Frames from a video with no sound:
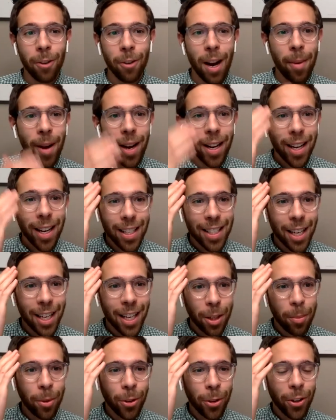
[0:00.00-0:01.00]
So Rabbi,
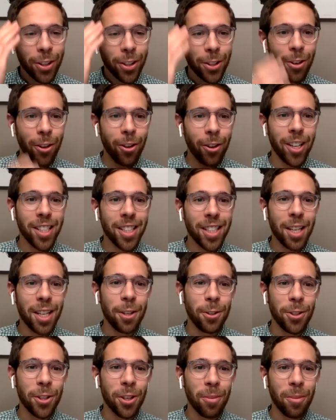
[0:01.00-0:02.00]
Zakarbos, as always. Thank you
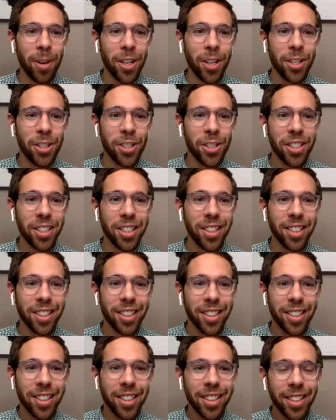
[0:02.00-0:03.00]
very much. So much. Good evening,
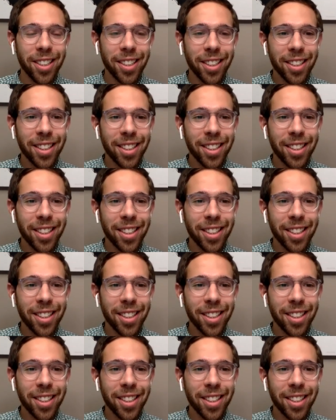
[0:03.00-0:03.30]
everybody.